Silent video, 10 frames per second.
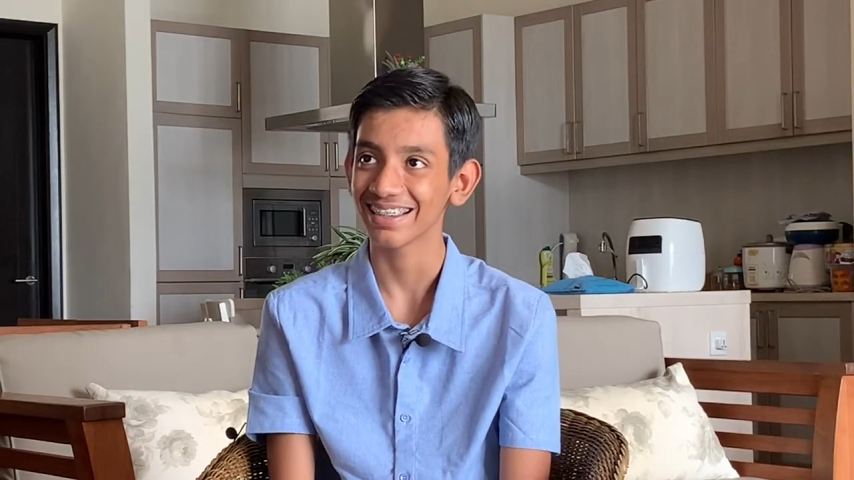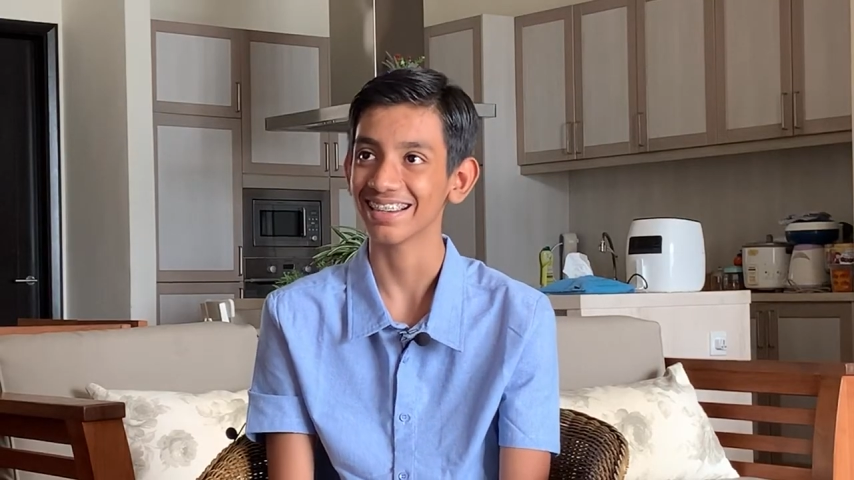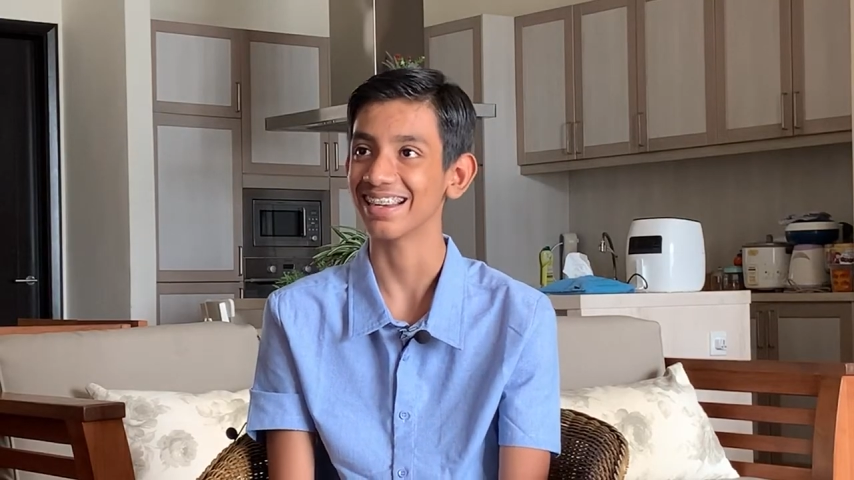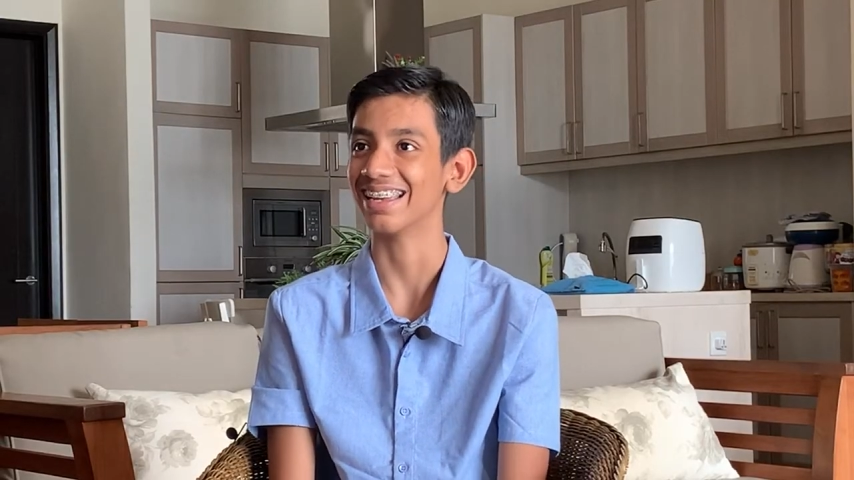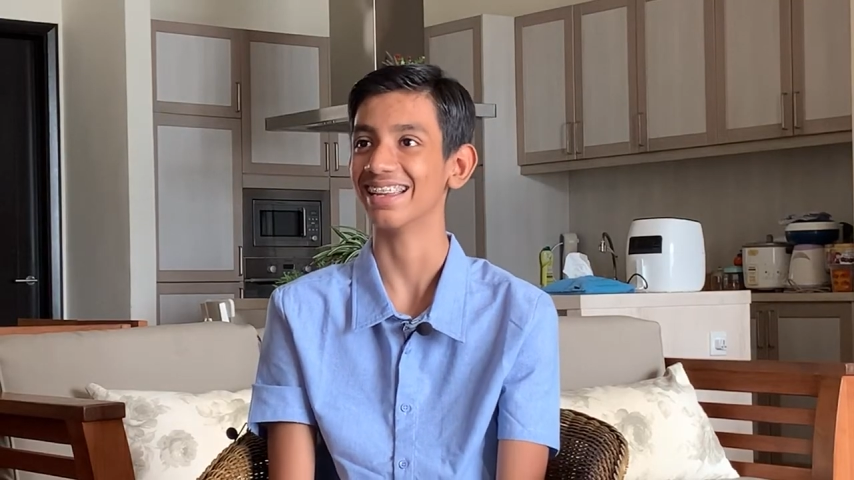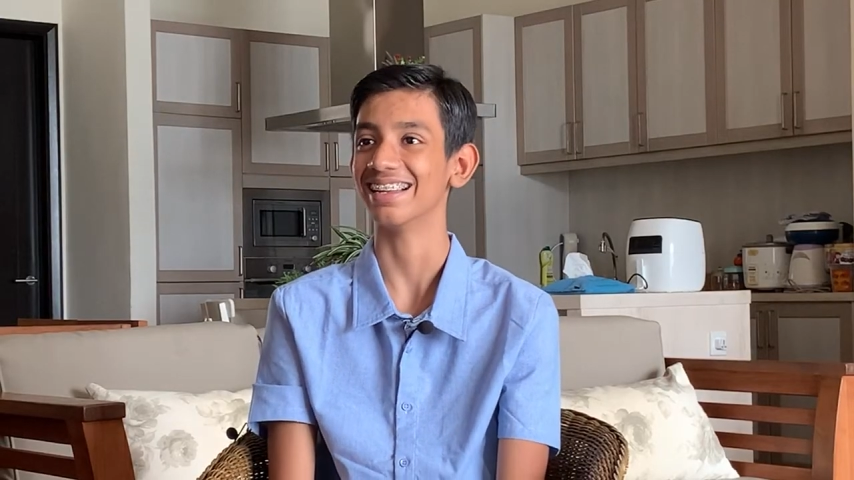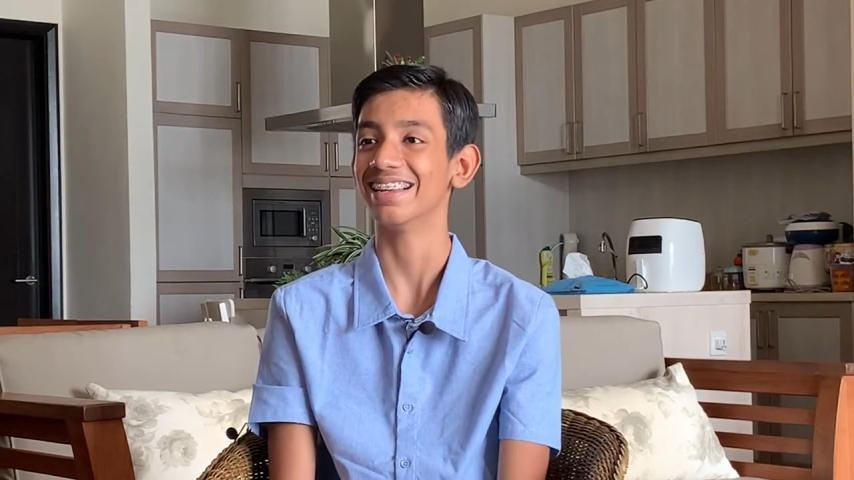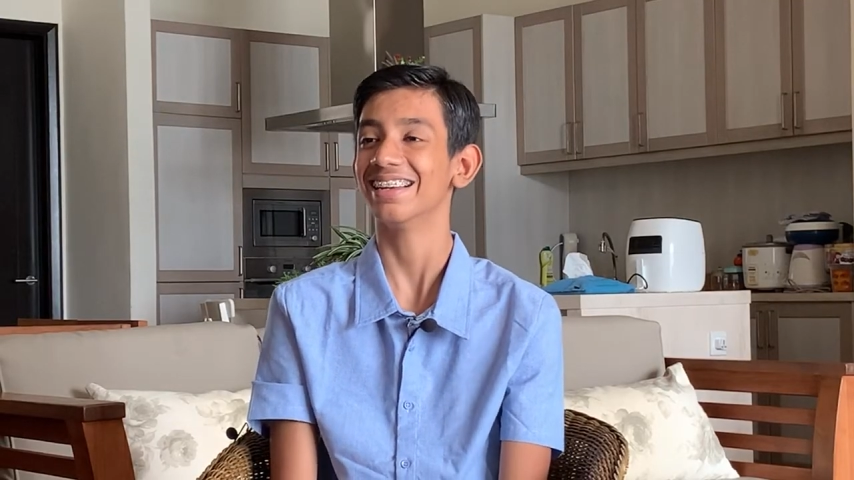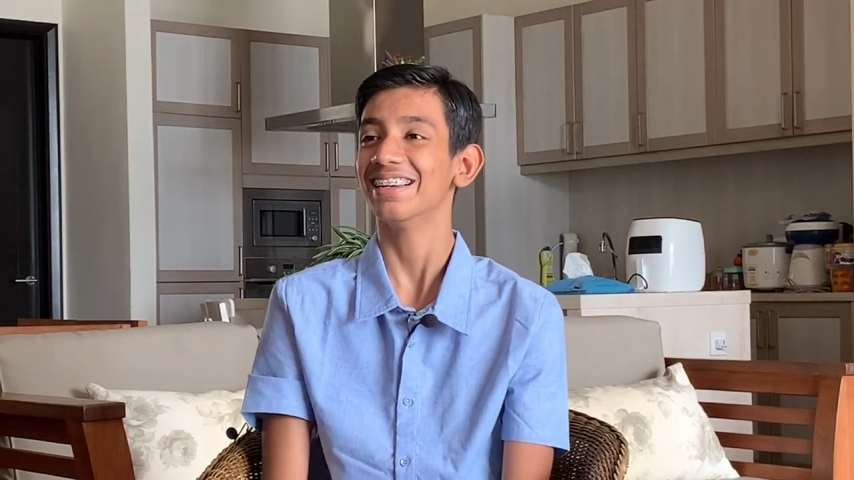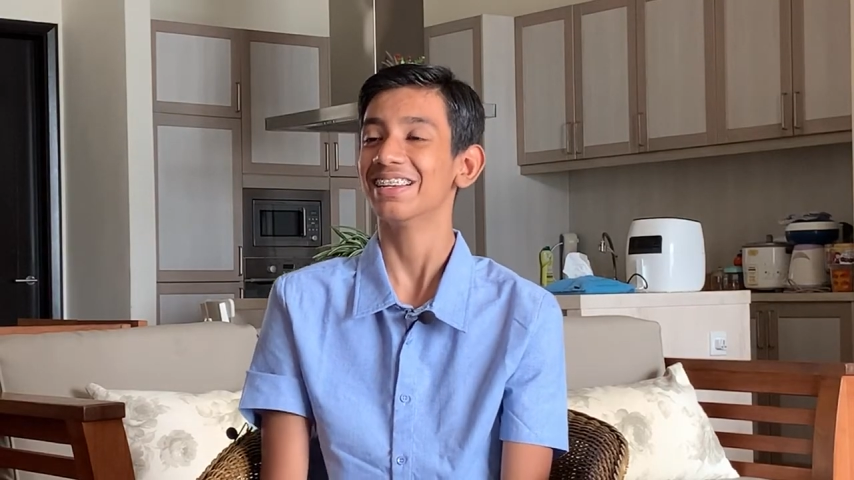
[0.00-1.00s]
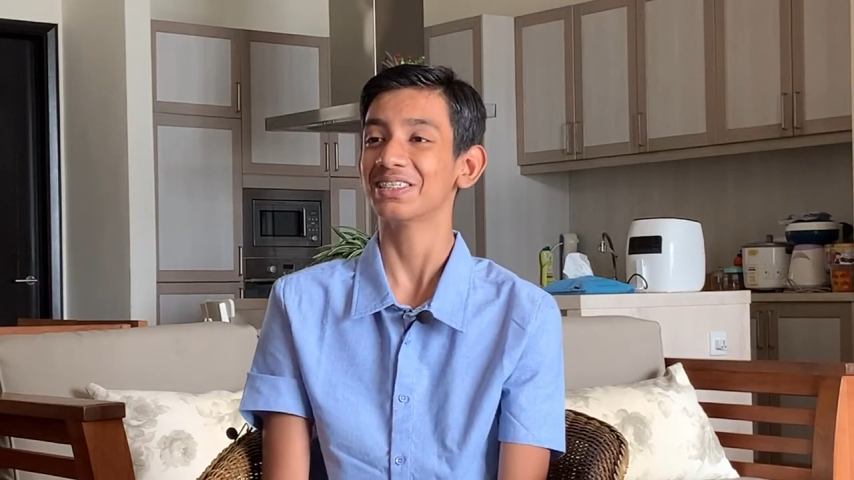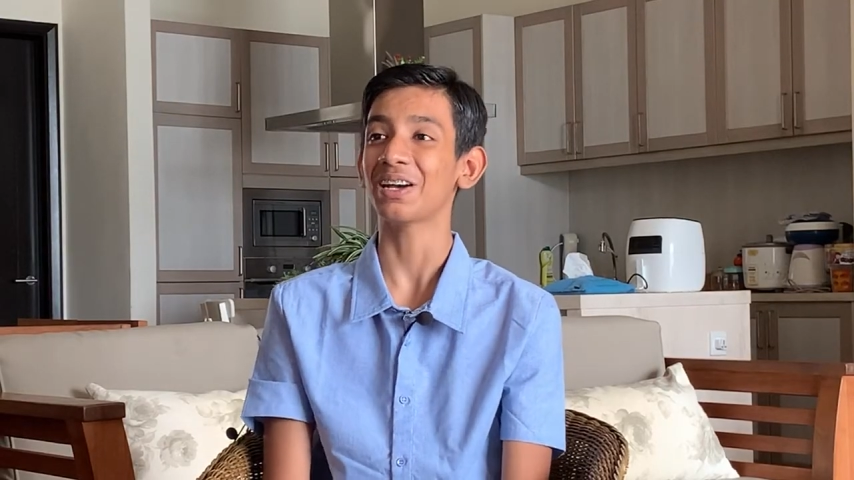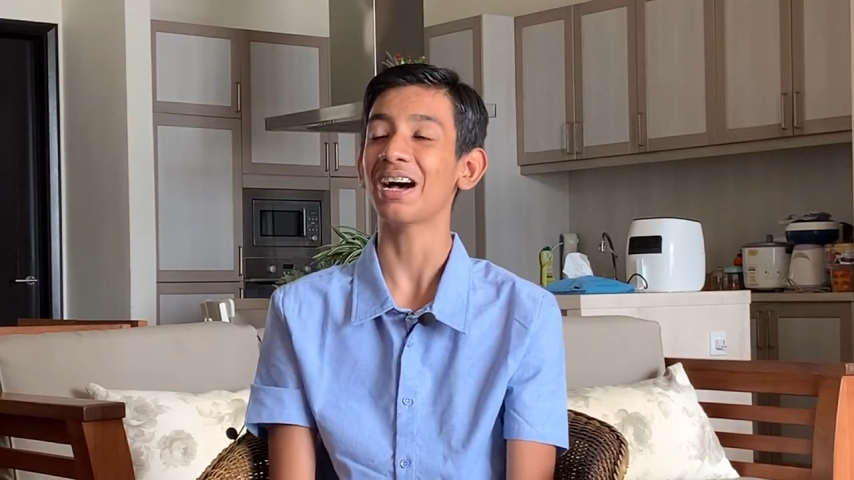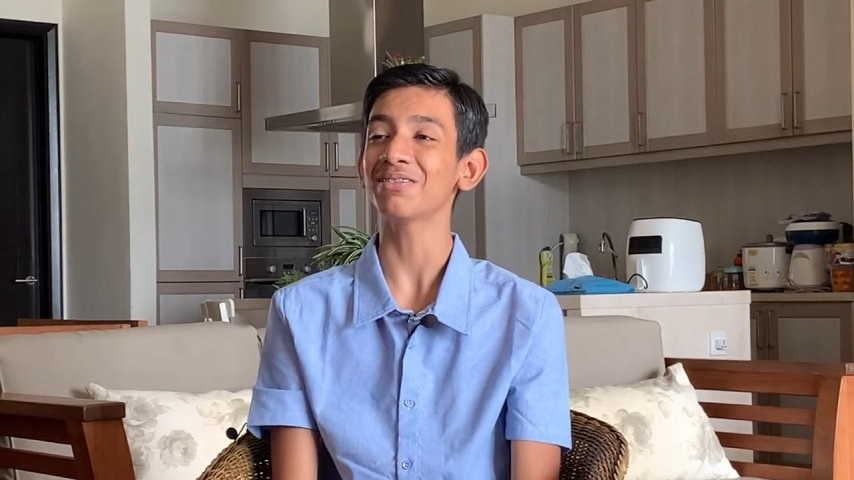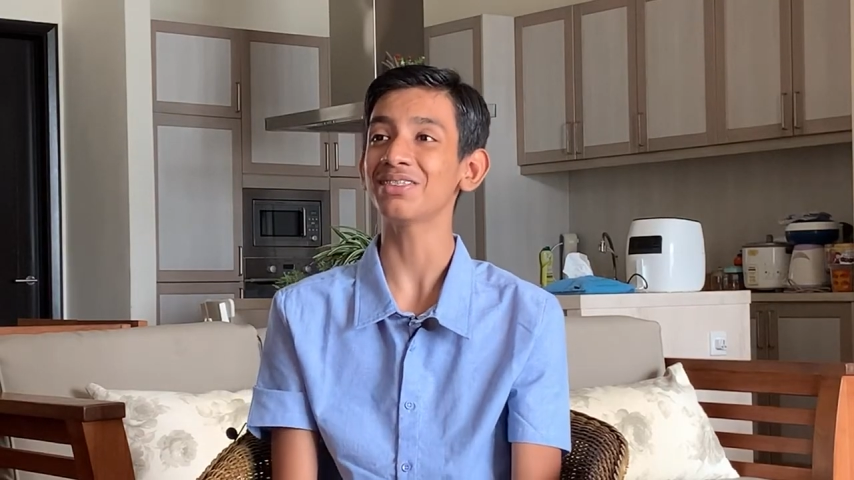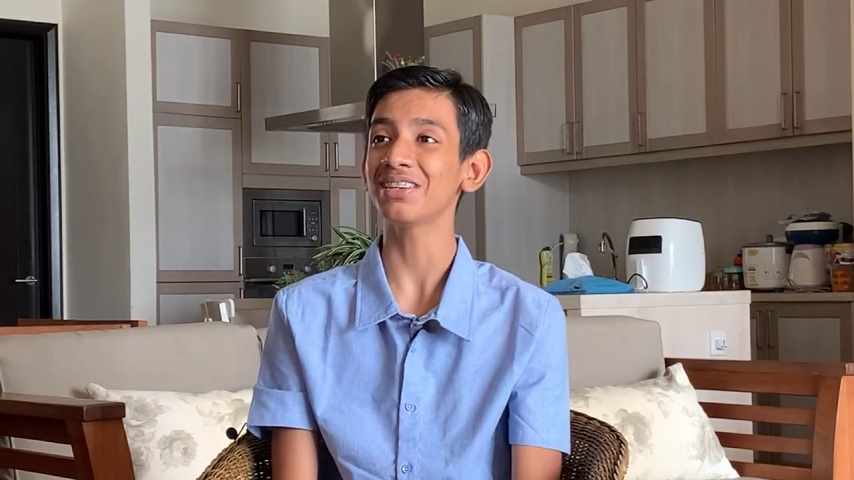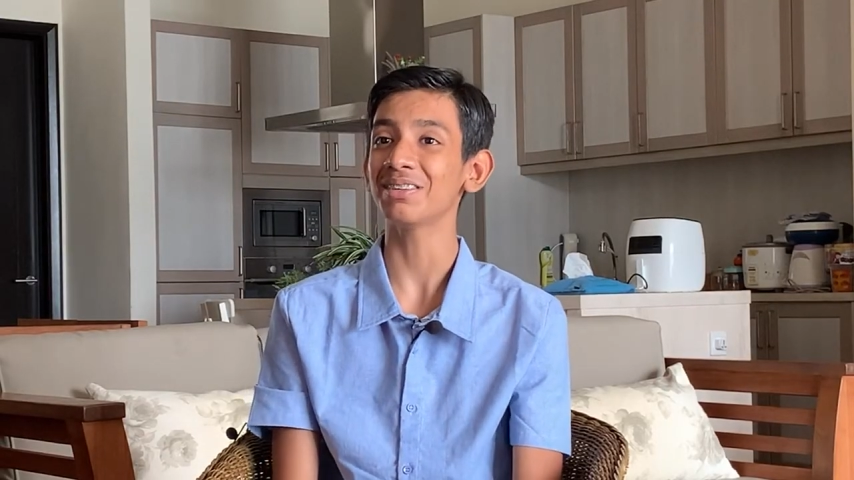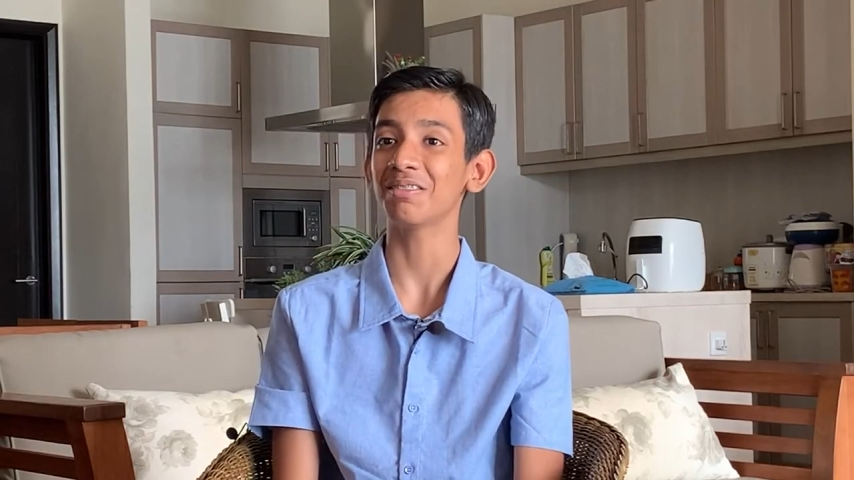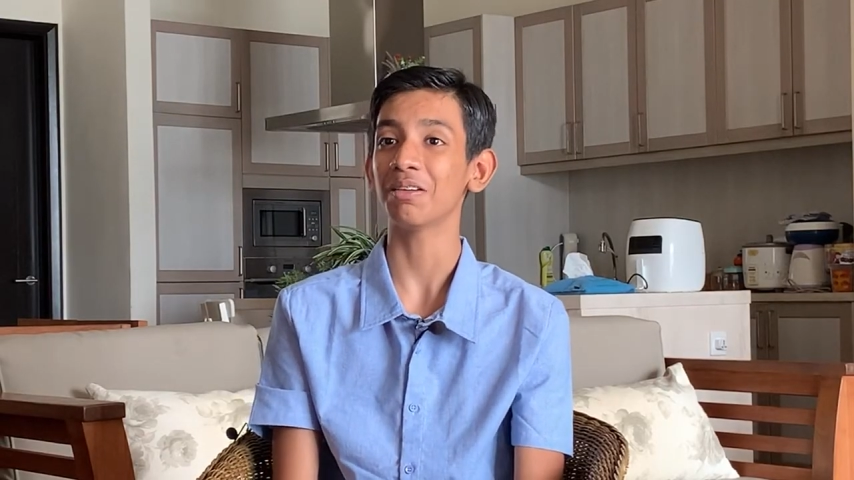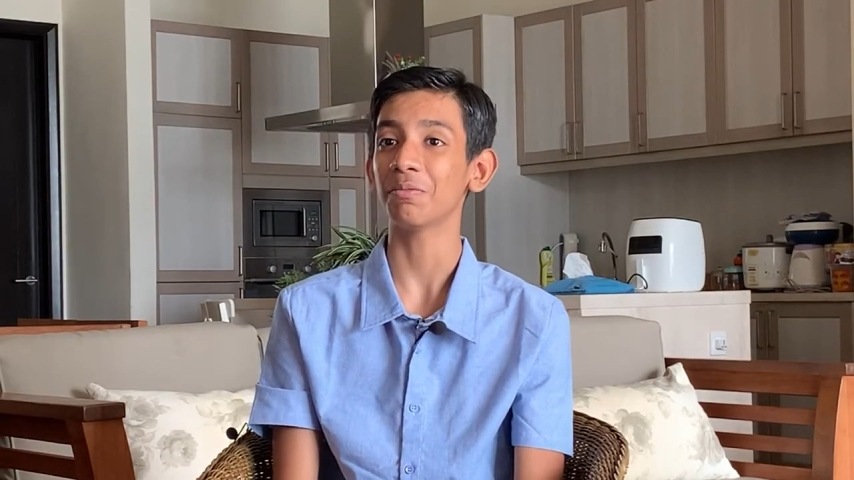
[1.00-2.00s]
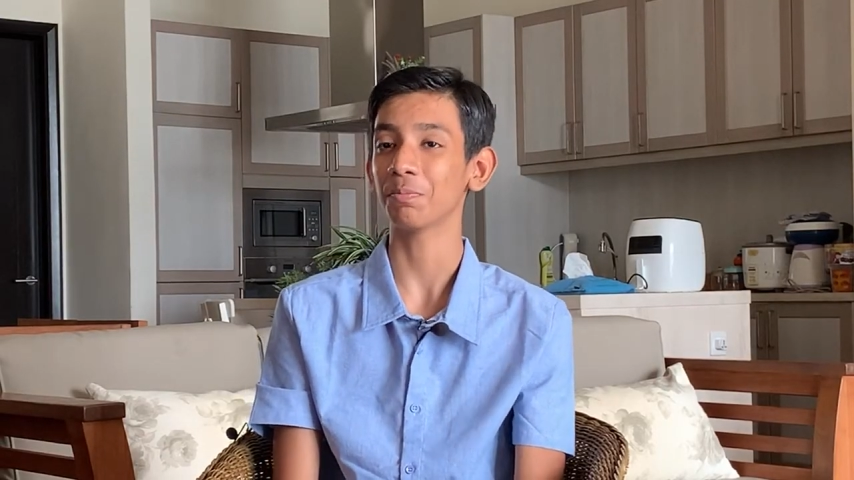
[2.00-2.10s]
Right. So after